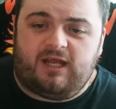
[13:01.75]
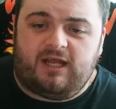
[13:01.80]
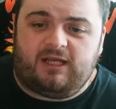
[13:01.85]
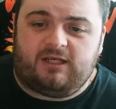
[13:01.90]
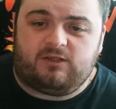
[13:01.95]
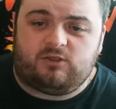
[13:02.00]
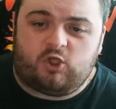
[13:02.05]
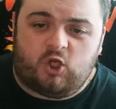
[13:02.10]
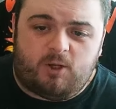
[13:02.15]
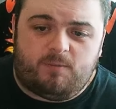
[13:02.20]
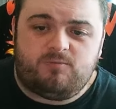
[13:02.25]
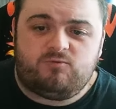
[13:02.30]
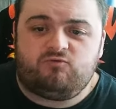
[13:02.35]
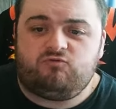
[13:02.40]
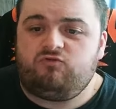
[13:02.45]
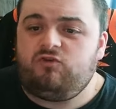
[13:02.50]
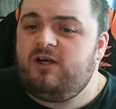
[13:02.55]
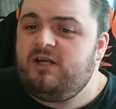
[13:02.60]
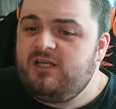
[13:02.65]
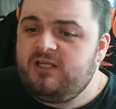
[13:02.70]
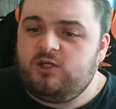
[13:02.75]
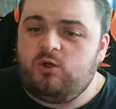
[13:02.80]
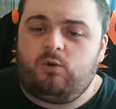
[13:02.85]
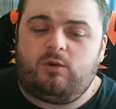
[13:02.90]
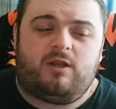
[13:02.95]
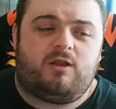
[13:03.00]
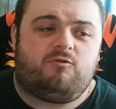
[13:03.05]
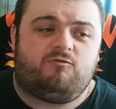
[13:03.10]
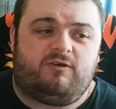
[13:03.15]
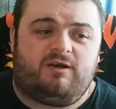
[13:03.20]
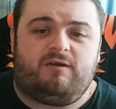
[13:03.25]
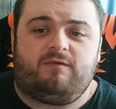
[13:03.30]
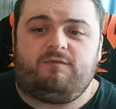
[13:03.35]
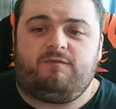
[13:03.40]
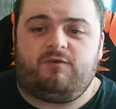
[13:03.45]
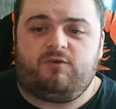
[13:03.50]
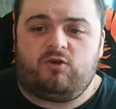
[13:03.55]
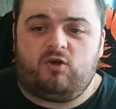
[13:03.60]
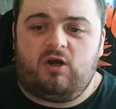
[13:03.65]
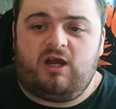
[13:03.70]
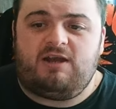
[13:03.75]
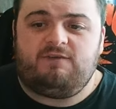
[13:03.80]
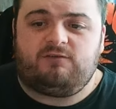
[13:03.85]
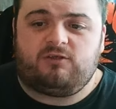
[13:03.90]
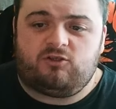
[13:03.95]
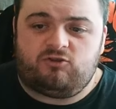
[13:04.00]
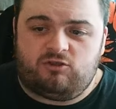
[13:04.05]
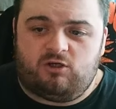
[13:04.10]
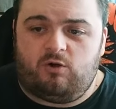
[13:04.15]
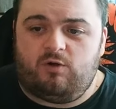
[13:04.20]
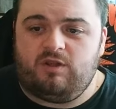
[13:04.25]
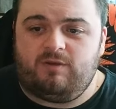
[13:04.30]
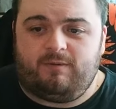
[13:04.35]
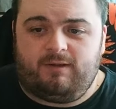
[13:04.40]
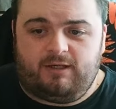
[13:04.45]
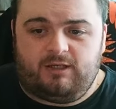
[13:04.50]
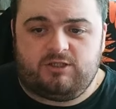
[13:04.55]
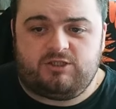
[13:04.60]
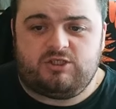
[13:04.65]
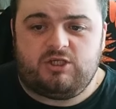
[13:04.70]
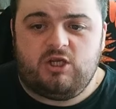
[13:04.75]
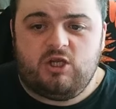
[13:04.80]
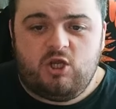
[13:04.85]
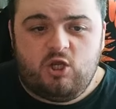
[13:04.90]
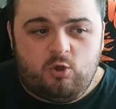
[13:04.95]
and Combs rightly called out the ref for not having control of the match,